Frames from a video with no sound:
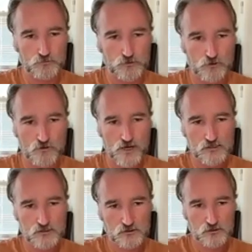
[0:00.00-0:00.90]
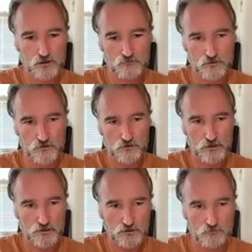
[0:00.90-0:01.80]
the rest of
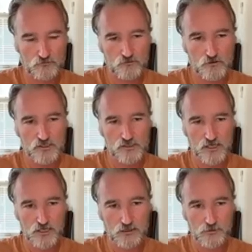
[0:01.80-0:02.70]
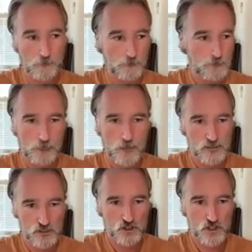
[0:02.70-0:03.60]
your food intake
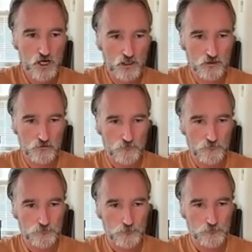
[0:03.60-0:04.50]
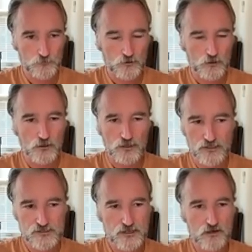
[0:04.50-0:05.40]
is junk,
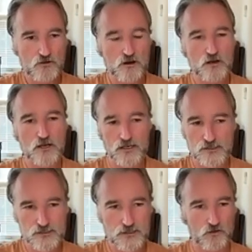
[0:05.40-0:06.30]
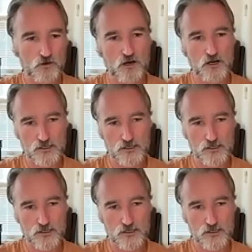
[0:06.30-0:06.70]
etc., etc.,